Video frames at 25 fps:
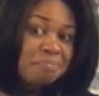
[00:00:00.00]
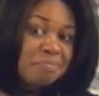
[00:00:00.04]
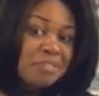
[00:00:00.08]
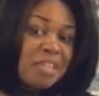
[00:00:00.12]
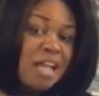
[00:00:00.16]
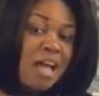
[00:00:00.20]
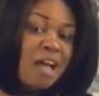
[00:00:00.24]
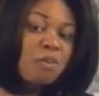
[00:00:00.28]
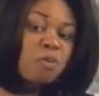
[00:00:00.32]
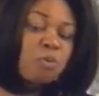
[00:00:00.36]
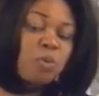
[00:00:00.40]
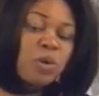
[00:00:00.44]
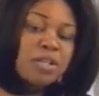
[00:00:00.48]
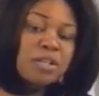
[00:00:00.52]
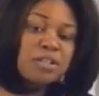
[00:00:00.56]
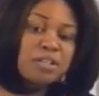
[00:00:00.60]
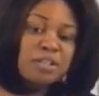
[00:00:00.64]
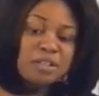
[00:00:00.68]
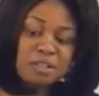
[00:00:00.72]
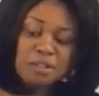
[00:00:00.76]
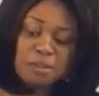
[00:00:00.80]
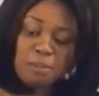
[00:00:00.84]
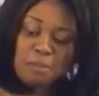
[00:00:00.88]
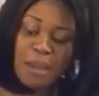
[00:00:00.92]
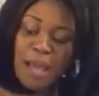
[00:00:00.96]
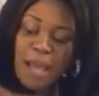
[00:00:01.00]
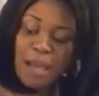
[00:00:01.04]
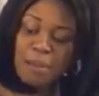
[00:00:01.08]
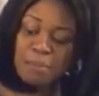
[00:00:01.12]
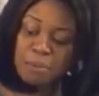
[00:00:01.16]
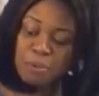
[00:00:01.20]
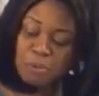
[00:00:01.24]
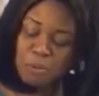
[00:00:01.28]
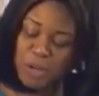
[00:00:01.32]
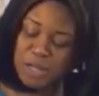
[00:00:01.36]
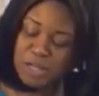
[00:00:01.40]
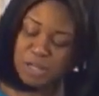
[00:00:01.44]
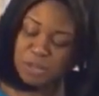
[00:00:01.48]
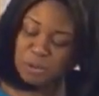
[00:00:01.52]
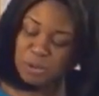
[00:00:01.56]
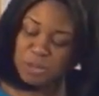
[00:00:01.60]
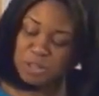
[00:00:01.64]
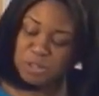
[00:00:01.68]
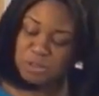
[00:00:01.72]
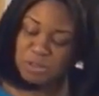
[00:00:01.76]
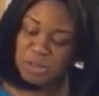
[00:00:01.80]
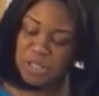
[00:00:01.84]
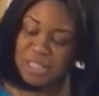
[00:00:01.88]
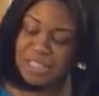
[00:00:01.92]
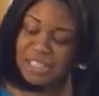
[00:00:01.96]
Now, when, the Bible, when it
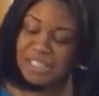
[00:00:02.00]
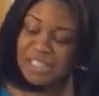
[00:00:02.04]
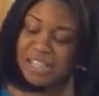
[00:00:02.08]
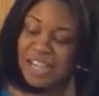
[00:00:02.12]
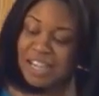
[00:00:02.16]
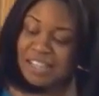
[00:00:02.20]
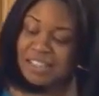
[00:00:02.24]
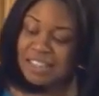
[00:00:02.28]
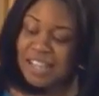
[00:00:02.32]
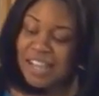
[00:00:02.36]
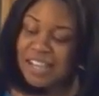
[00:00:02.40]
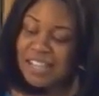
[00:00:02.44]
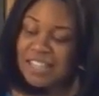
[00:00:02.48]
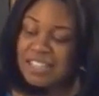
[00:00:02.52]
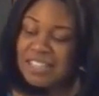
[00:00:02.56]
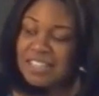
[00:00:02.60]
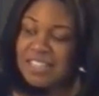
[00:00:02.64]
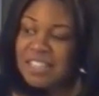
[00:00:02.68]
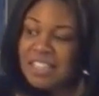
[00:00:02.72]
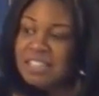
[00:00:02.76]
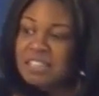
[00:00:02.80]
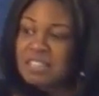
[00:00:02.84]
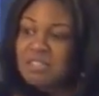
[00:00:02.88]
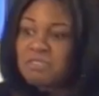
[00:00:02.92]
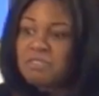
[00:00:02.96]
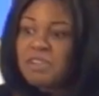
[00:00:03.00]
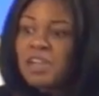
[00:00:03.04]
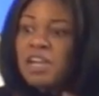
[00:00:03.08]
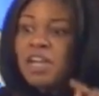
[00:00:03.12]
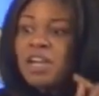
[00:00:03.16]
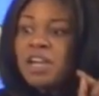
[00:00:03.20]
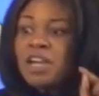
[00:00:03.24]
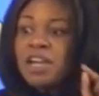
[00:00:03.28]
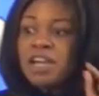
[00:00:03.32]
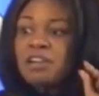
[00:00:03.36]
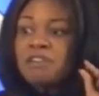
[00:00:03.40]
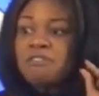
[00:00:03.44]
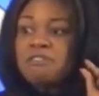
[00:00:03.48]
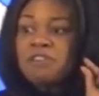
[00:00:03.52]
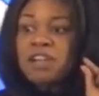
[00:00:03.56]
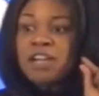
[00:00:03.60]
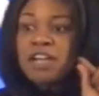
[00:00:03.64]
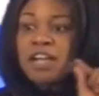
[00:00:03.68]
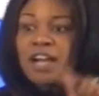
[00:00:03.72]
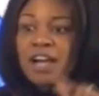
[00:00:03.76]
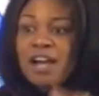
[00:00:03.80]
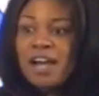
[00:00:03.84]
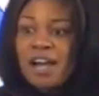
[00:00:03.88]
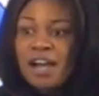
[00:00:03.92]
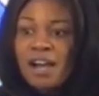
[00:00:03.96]
was written like that, it says if, if he
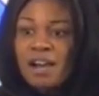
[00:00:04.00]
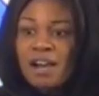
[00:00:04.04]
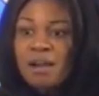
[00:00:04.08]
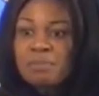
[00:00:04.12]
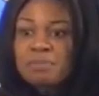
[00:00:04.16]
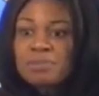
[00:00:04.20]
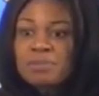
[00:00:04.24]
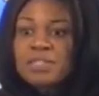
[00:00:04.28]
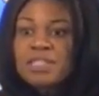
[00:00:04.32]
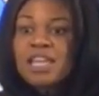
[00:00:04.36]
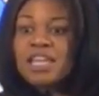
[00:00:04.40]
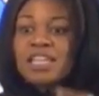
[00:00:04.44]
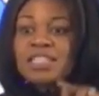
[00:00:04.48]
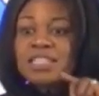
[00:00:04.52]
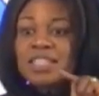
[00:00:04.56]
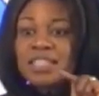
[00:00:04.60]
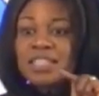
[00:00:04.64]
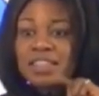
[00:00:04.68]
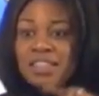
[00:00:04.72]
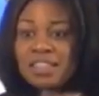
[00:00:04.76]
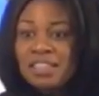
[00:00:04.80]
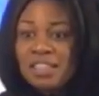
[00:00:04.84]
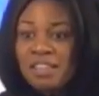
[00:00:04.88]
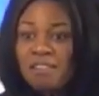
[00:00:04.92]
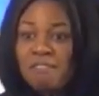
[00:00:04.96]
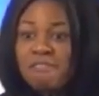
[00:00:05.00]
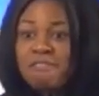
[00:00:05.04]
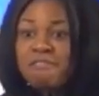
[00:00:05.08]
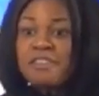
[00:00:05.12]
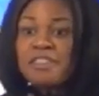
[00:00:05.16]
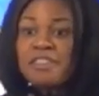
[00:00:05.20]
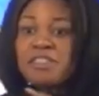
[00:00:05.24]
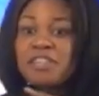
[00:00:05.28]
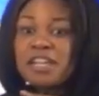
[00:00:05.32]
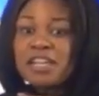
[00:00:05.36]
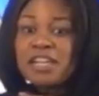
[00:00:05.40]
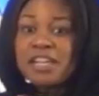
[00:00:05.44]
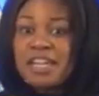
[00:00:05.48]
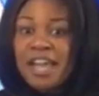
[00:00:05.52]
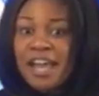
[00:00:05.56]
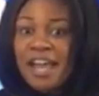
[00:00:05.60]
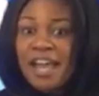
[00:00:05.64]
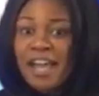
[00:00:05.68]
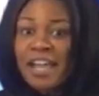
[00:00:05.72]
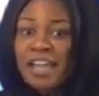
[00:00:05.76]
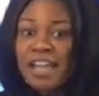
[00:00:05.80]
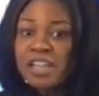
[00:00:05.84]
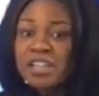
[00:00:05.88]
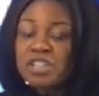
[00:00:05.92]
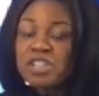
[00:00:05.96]
comes as a thief in the
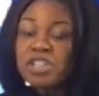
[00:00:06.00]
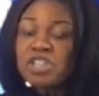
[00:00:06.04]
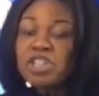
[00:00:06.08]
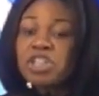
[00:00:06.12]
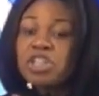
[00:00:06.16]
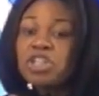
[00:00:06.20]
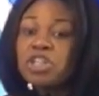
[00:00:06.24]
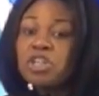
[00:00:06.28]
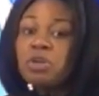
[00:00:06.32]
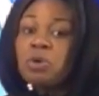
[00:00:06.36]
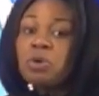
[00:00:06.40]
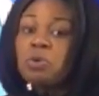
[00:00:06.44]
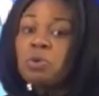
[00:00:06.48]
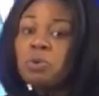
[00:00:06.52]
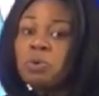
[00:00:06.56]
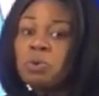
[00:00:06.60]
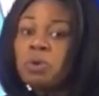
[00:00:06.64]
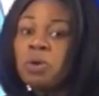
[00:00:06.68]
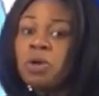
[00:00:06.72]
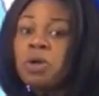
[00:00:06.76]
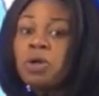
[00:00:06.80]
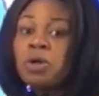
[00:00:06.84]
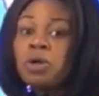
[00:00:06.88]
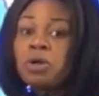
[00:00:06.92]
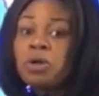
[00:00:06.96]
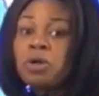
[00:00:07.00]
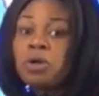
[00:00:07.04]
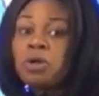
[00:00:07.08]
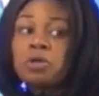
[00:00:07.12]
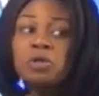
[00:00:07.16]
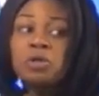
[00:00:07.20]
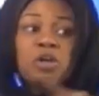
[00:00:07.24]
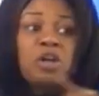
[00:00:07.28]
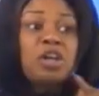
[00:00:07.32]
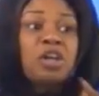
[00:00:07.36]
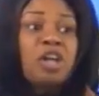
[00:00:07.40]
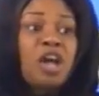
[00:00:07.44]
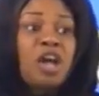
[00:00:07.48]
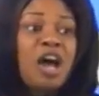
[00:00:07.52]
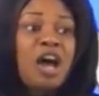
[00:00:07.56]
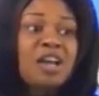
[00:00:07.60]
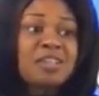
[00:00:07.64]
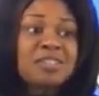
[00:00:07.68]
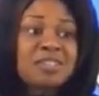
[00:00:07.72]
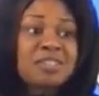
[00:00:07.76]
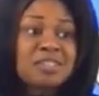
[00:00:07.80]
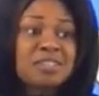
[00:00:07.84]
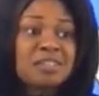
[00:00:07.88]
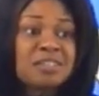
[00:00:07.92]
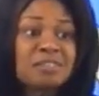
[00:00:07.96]
night to you, you're
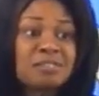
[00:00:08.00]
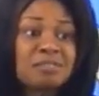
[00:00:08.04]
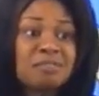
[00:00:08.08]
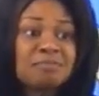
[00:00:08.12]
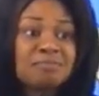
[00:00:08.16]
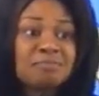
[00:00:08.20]
lost.